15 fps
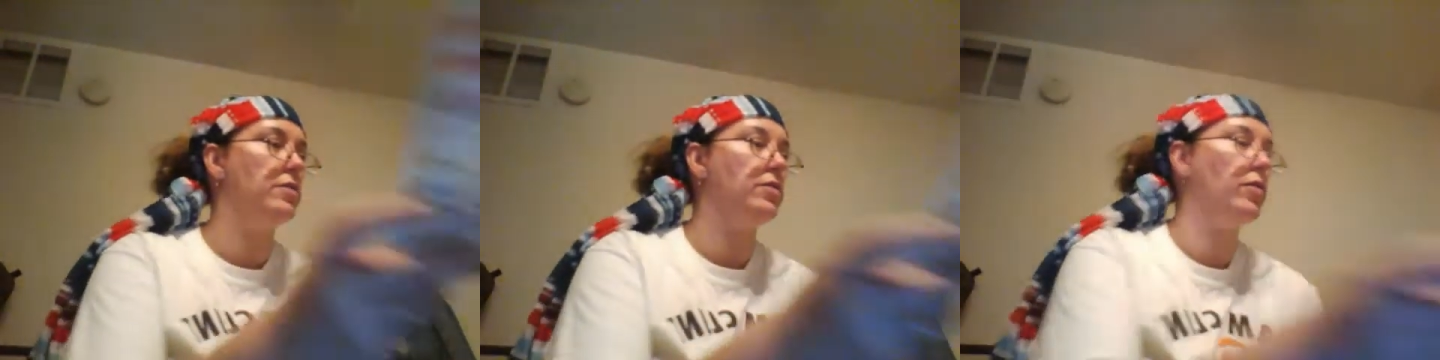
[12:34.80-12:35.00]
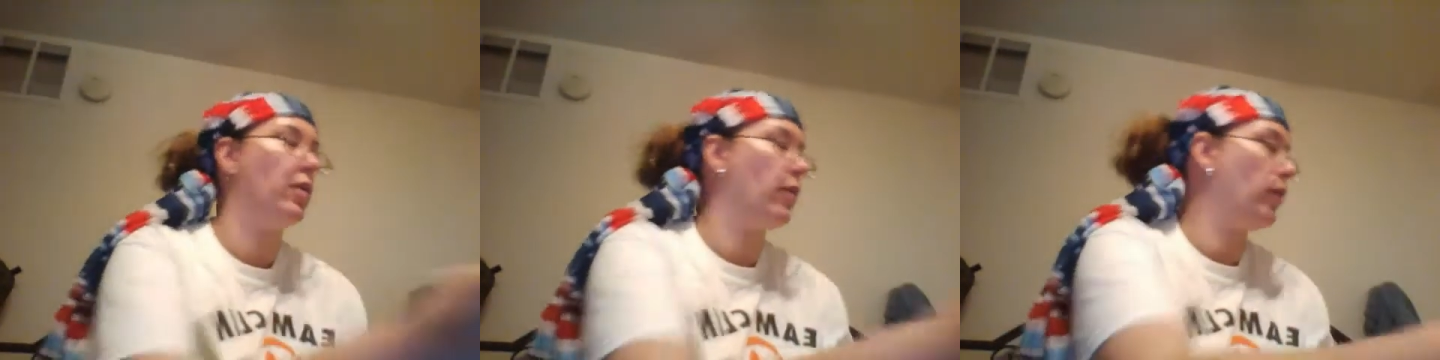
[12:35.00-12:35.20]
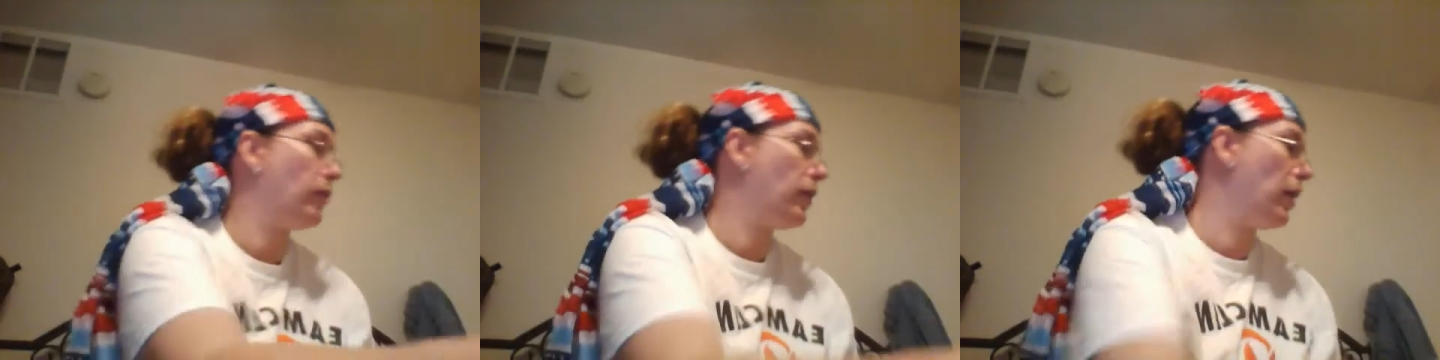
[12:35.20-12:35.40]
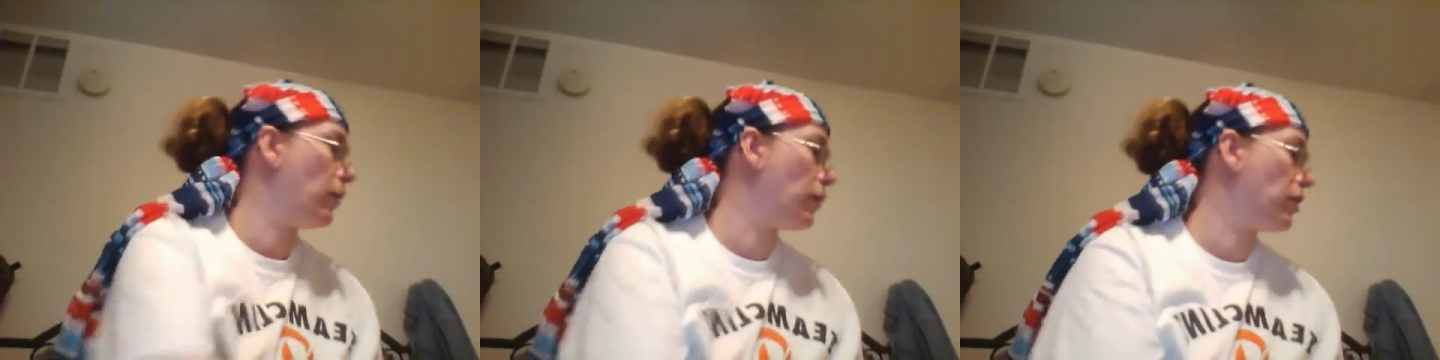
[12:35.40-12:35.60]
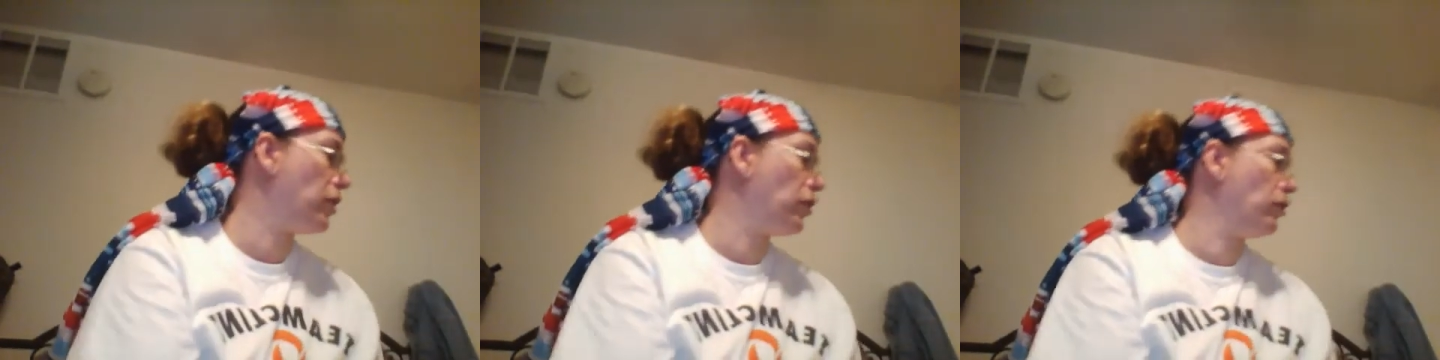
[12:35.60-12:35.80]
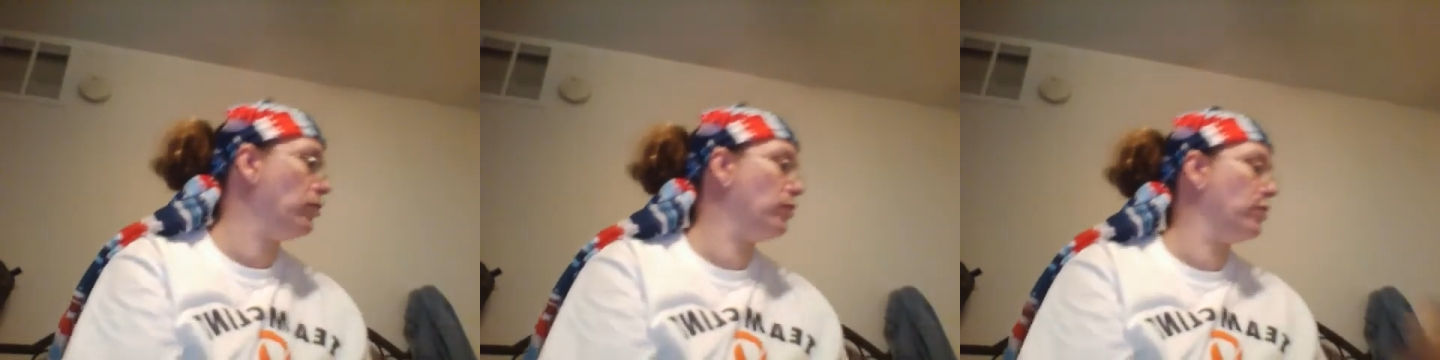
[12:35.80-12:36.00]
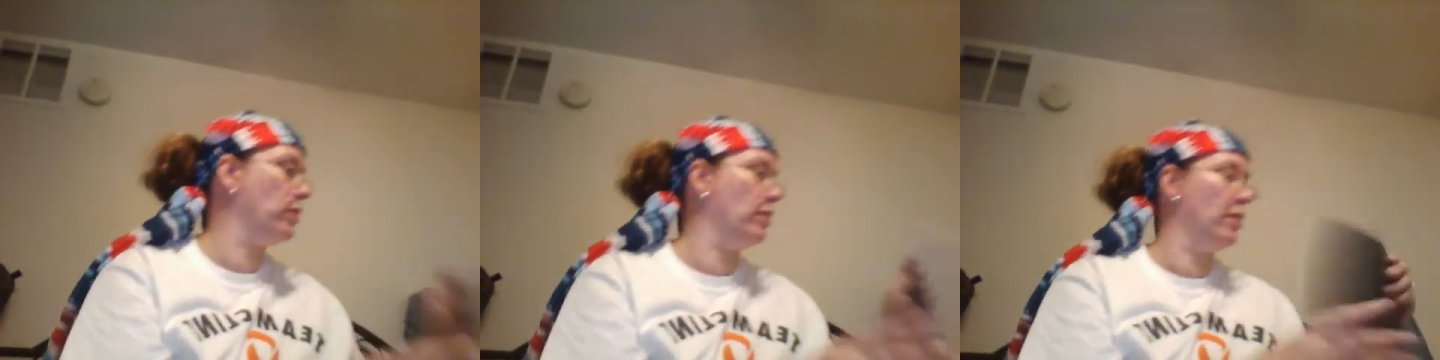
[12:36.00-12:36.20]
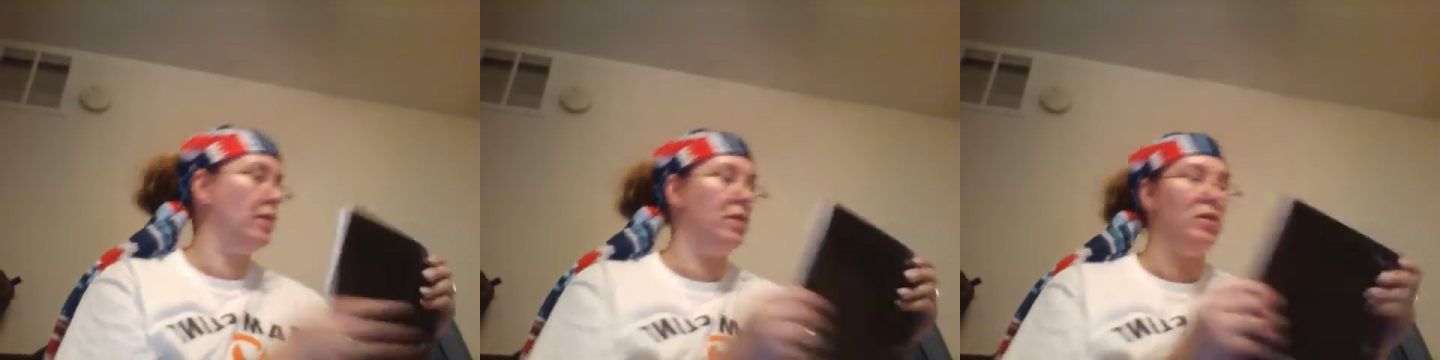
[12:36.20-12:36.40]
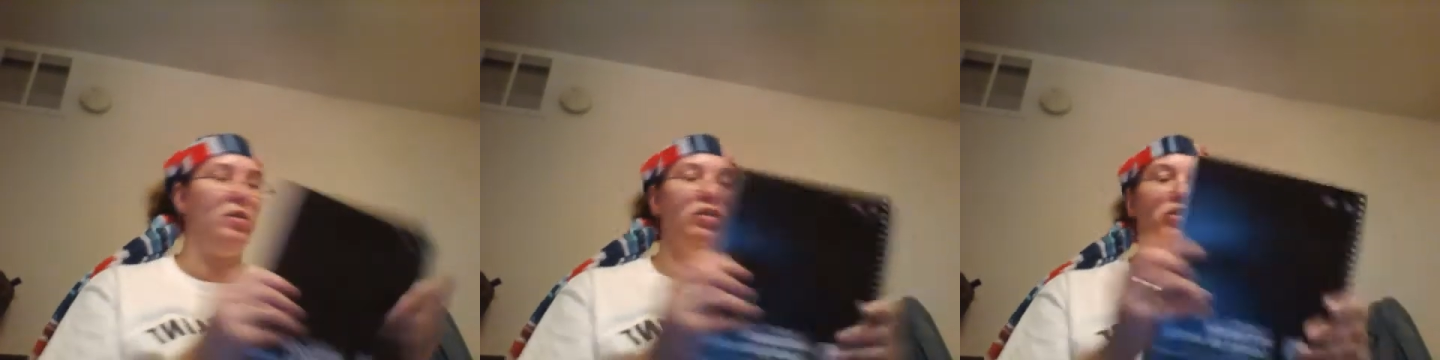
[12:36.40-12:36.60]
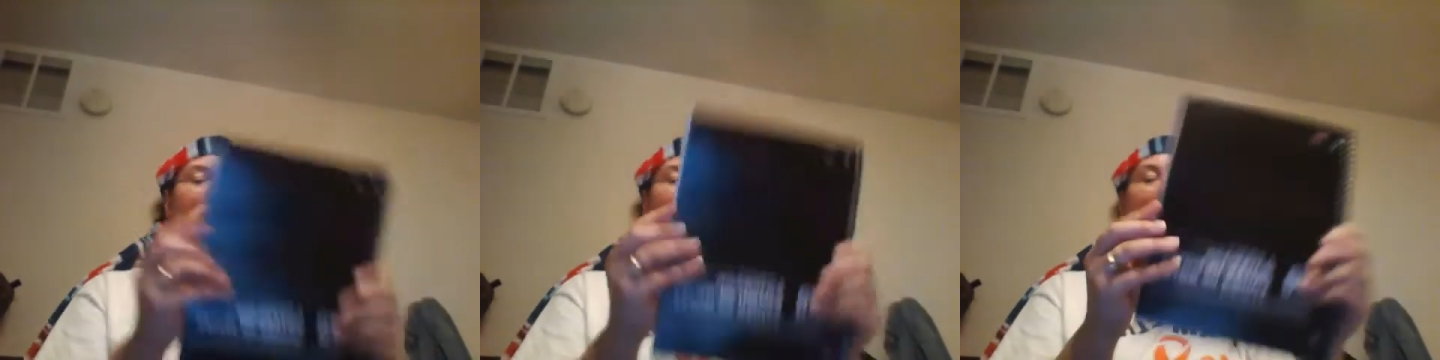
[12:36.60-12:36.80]
So I thought they were cute.
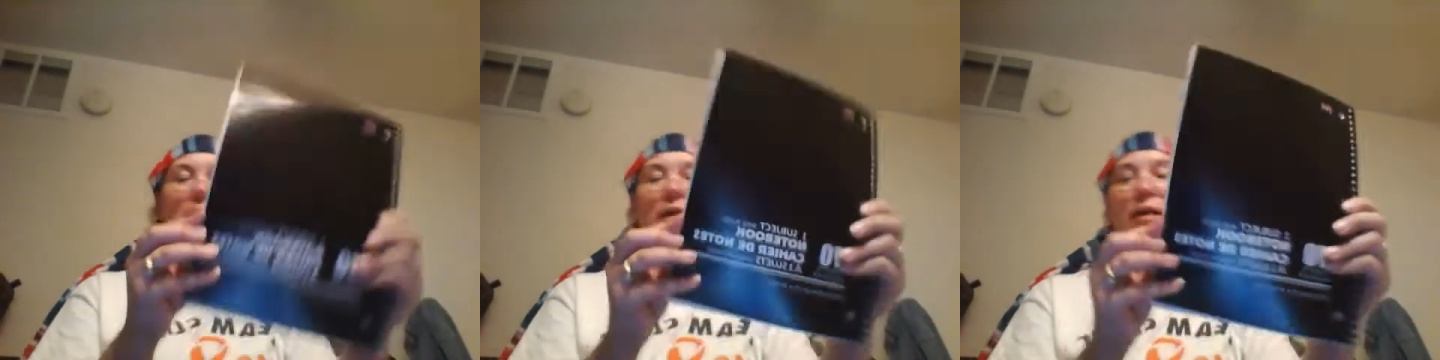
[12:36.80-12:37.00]
Shane